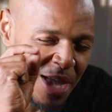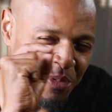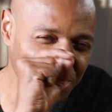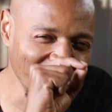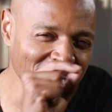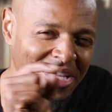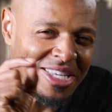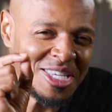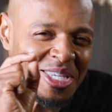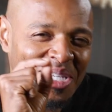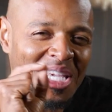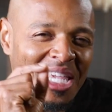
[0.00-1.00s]
it was good to
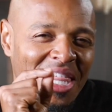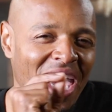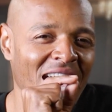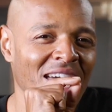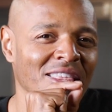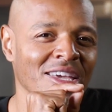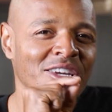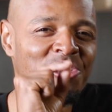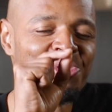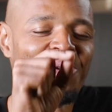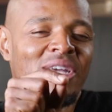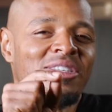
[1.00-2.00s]
see that
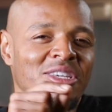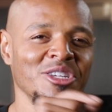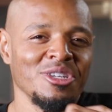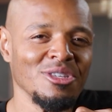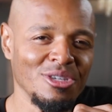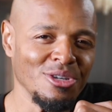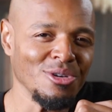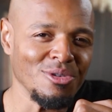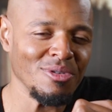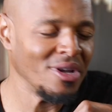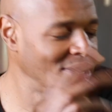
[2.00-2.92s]
transition too.